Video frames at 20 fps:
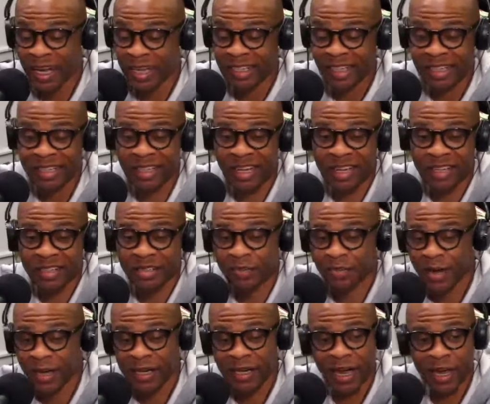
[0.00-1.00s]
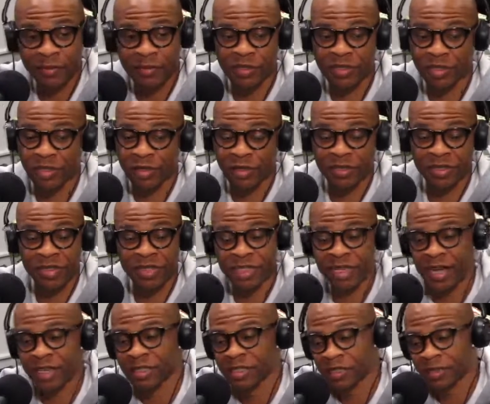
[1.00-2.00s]
That taking somebody's life is serious, and it
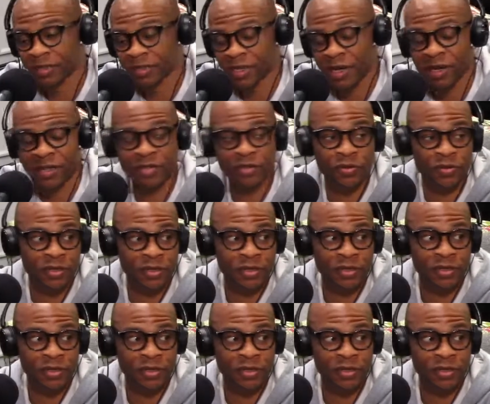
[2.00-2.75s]
got serious consequences.